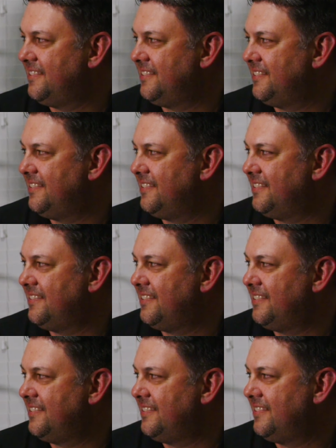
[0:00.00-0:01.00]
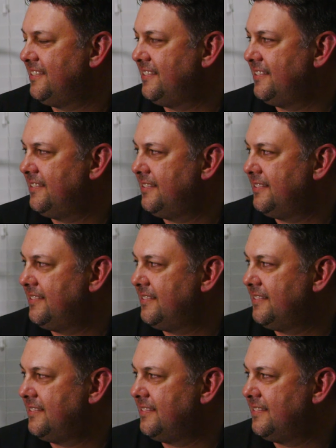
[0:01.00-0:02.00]

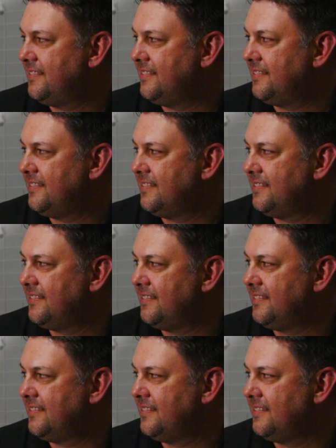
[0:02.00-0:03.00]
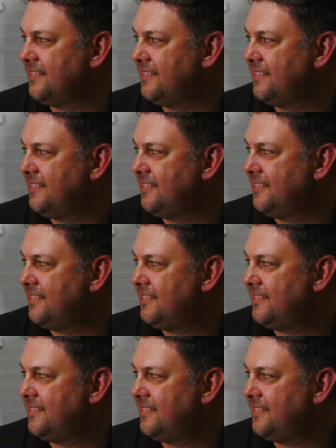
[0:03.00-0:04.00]

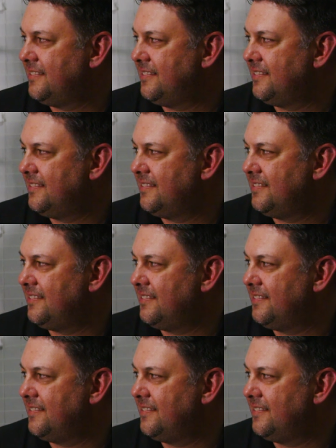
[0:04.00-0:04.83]
[no speech]